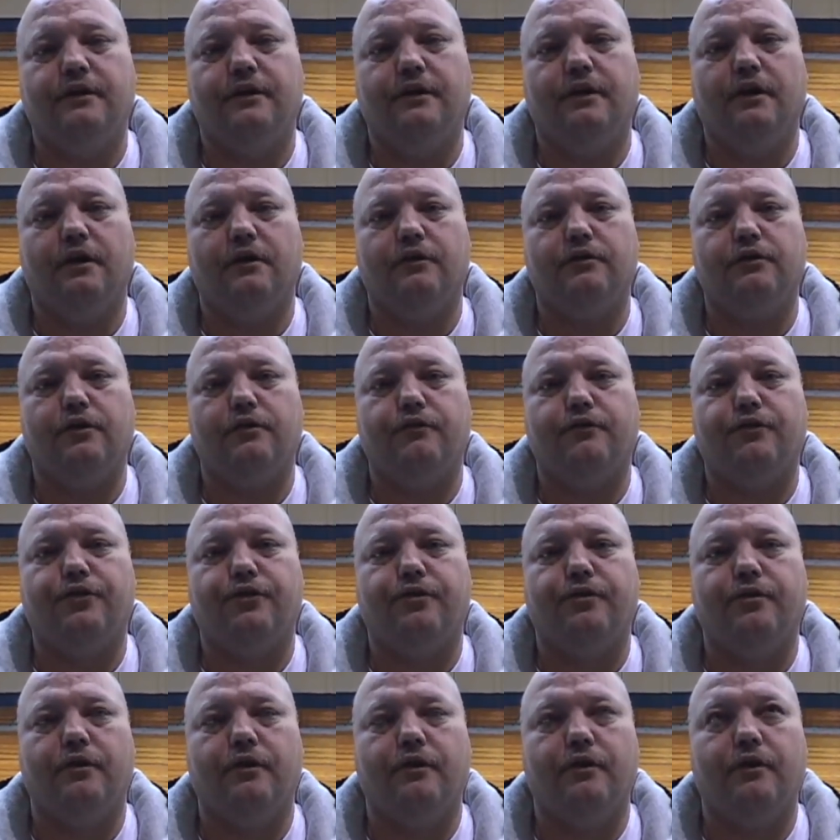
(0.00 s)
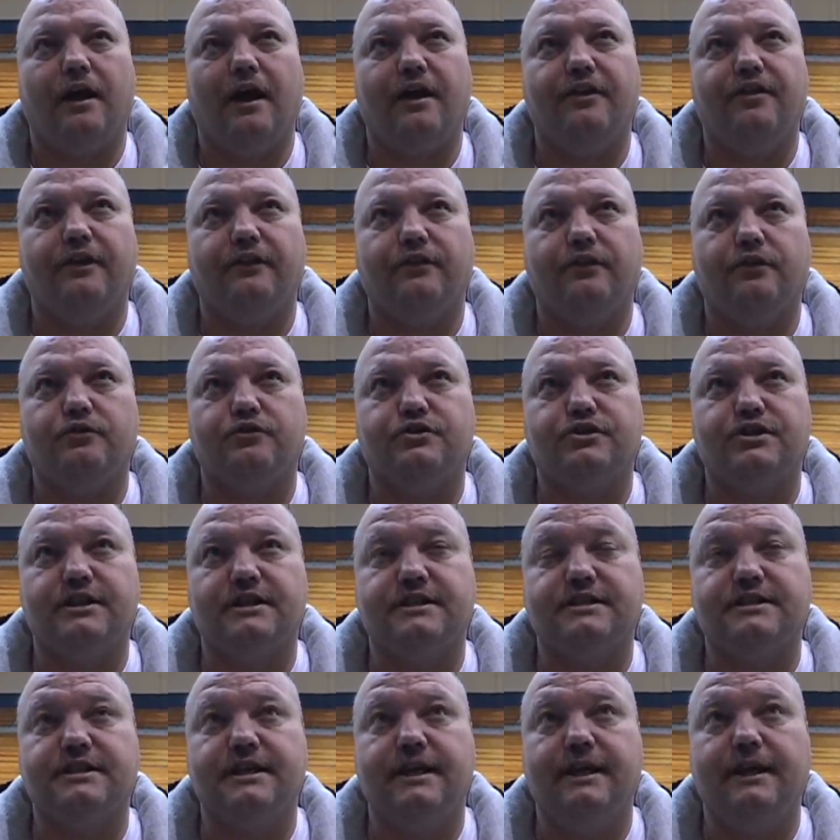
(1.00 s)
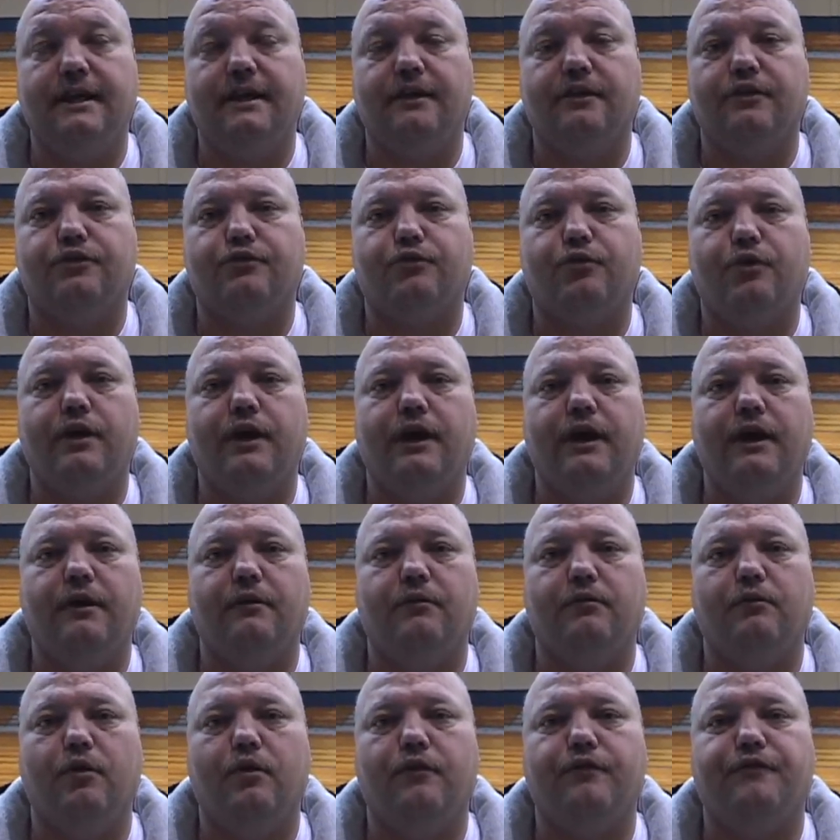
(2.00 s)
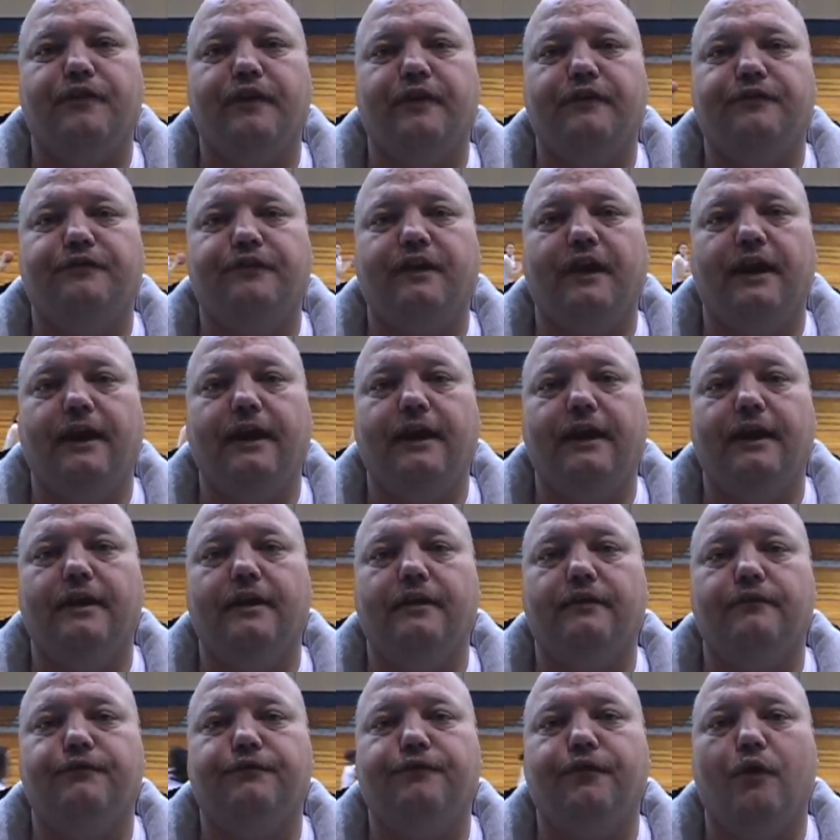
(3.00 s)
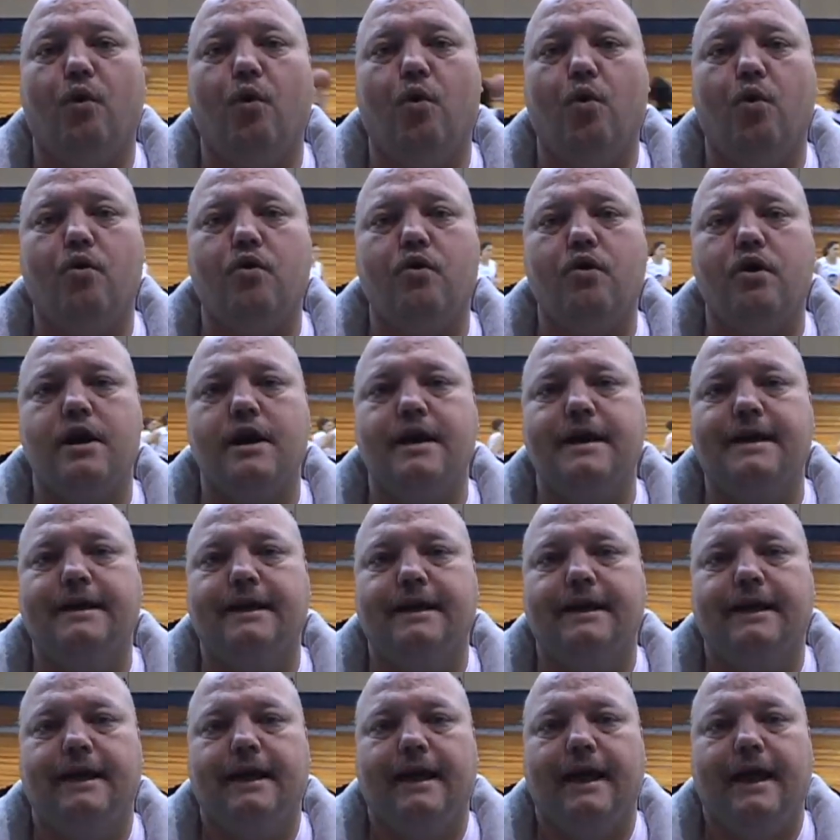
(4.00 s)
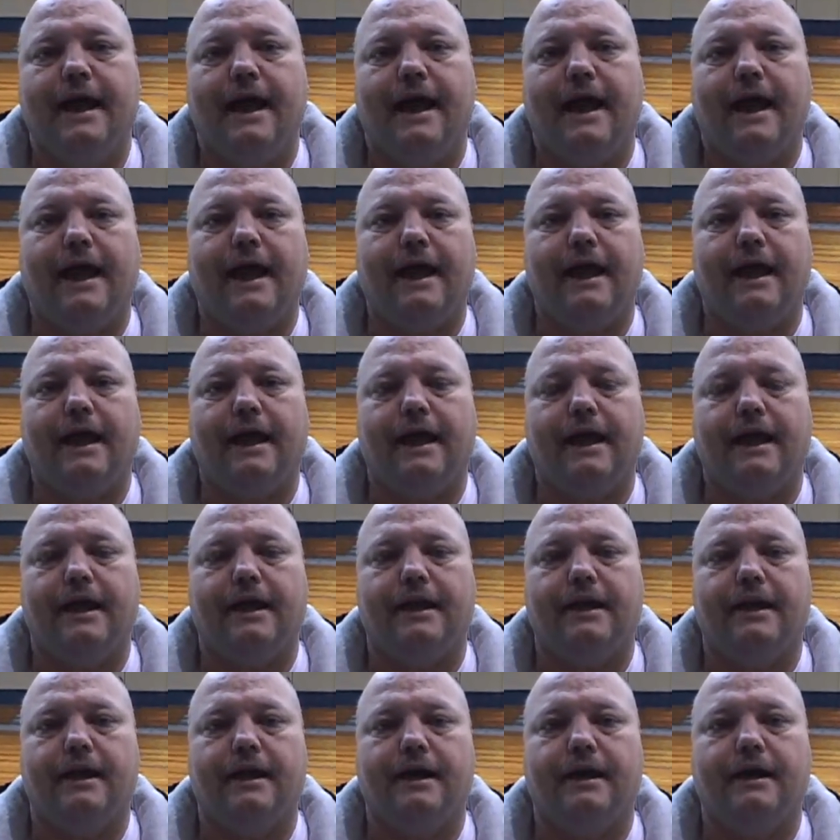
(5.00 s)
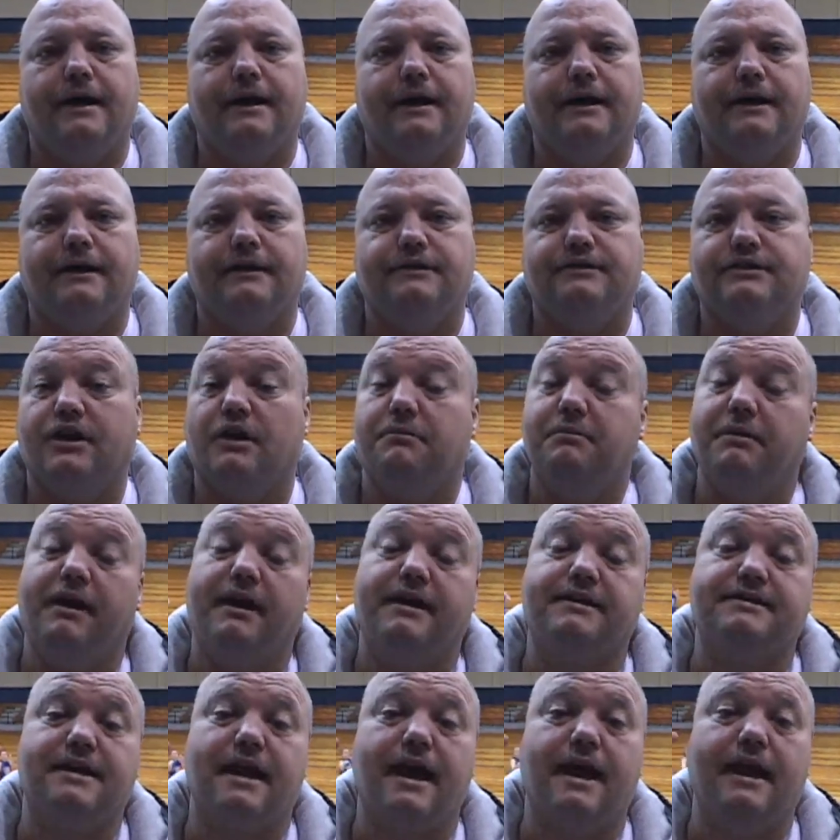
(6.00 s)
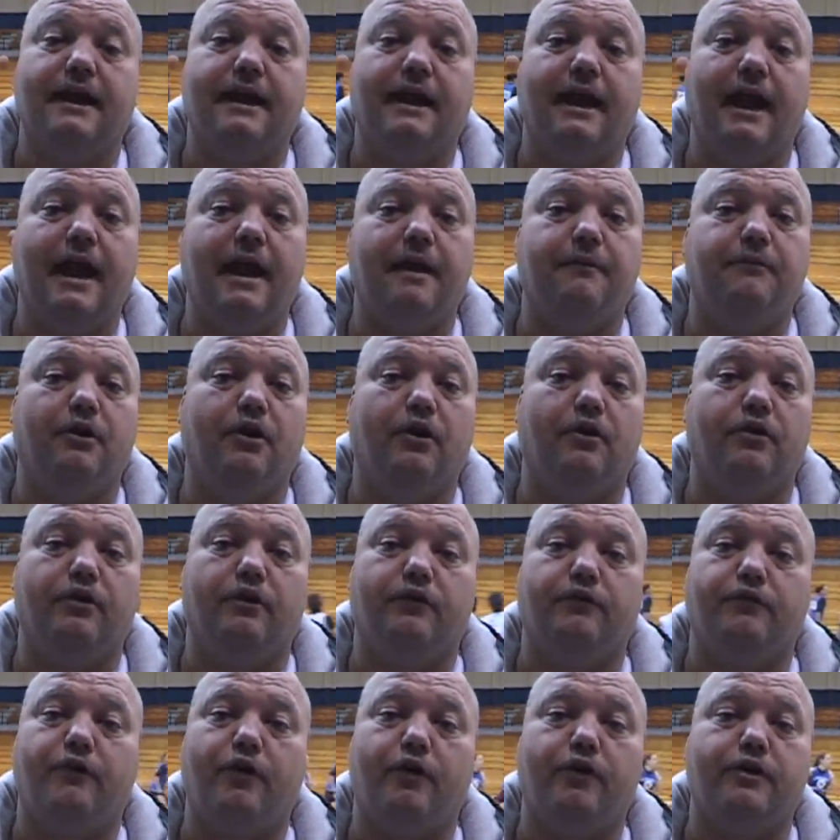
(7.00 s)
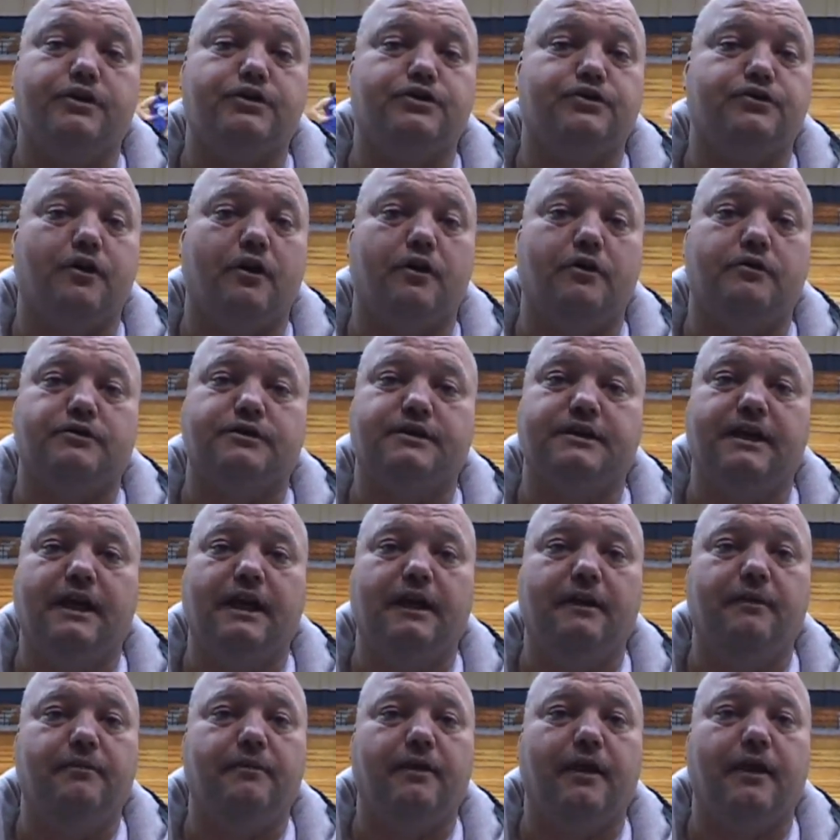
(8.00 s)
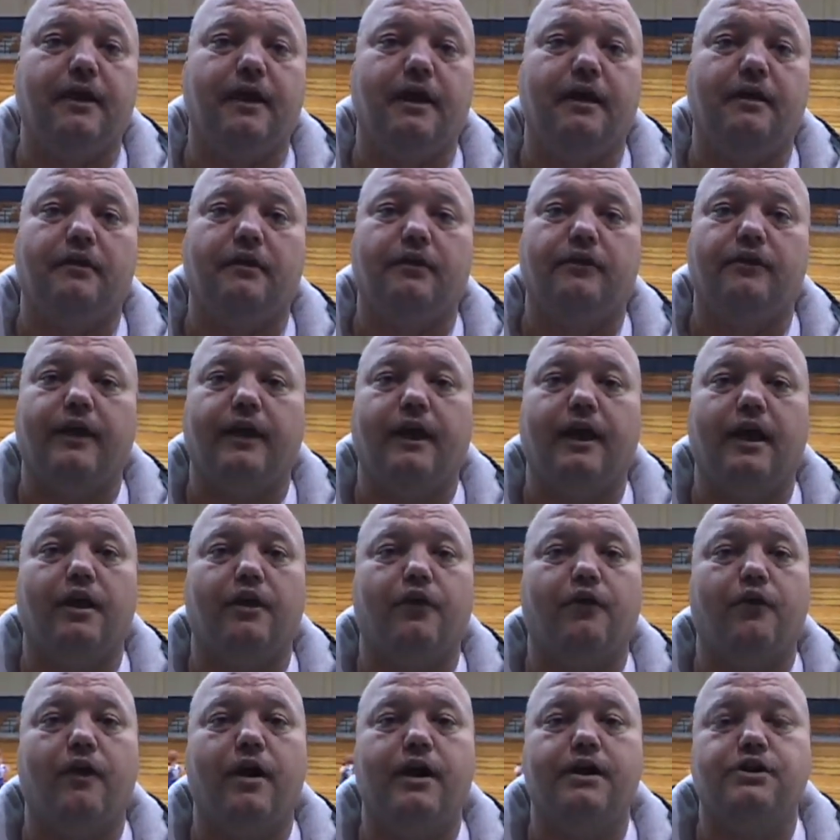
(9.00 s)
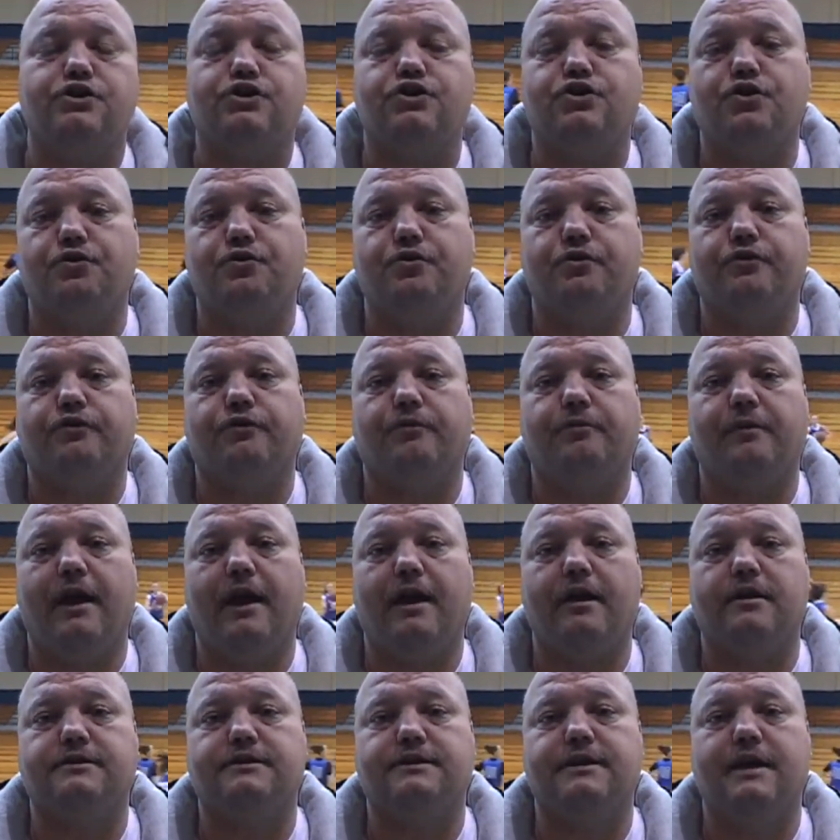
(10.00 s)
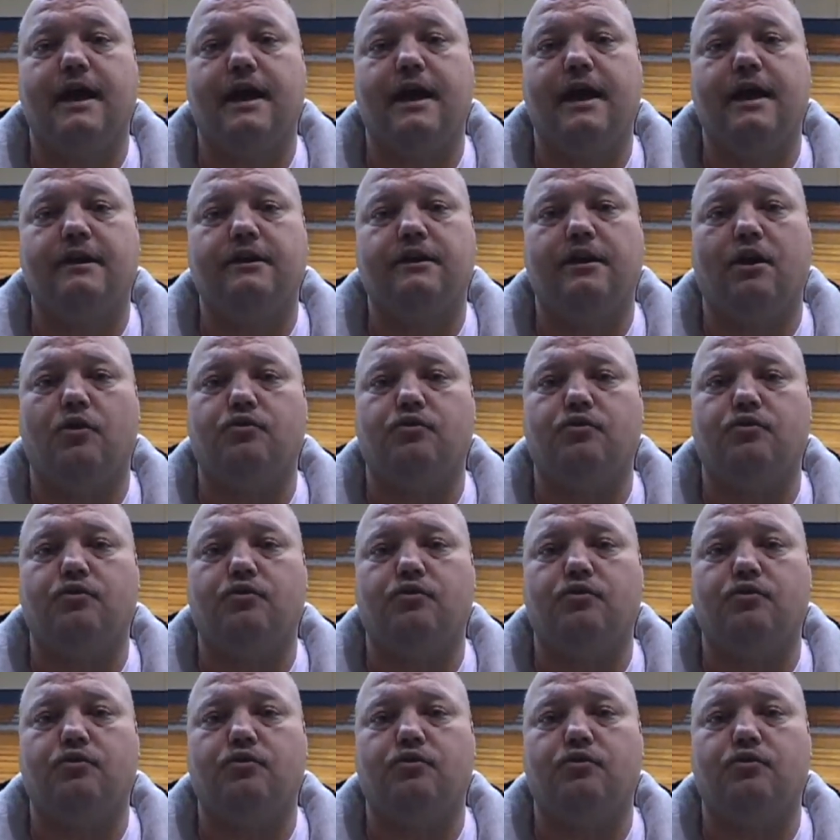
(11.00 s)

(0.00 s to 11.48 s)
You know, I think they're 16-3, and we're 15-4. And it's going to be an exciting game. You know, they're a very strong team. They got great shooters from the outside.